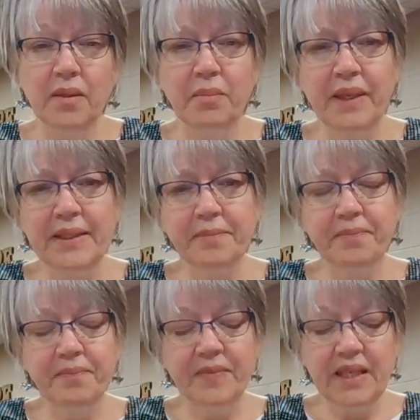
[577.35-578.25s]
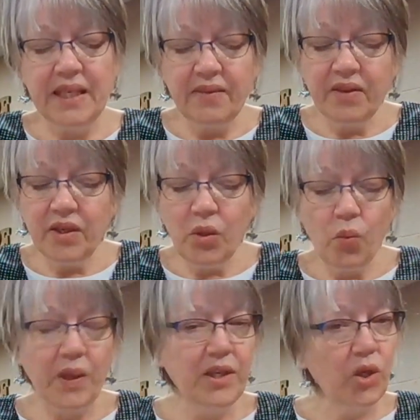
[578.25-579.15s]
but even
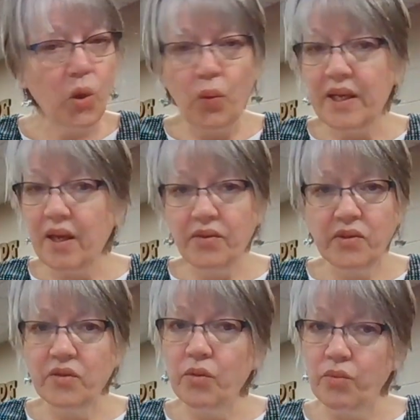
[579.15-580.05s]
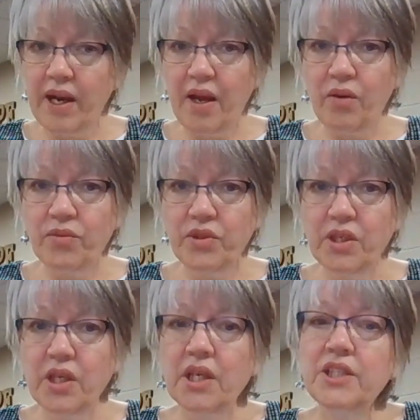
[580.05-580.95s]
when no one else is around,
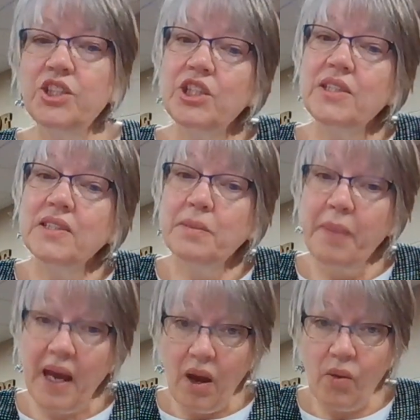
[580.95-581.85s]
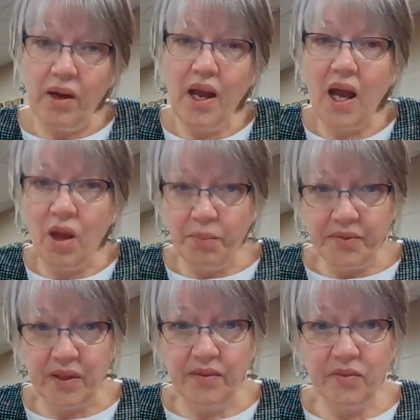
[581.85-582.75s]
Jesus' power
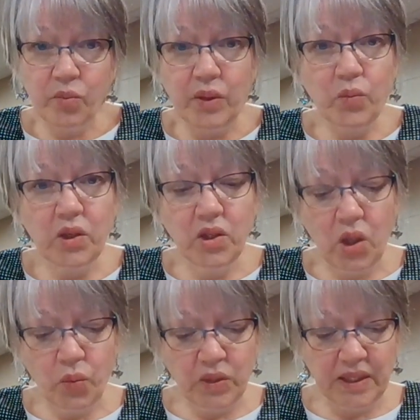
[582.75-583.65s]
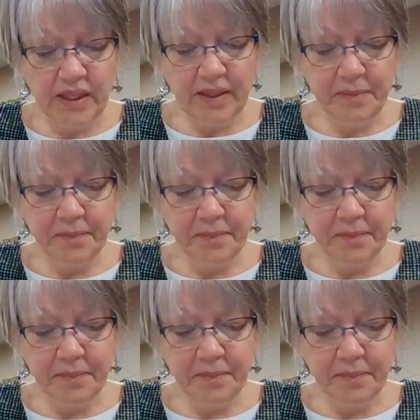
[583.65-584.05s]
helps us when we're lonely.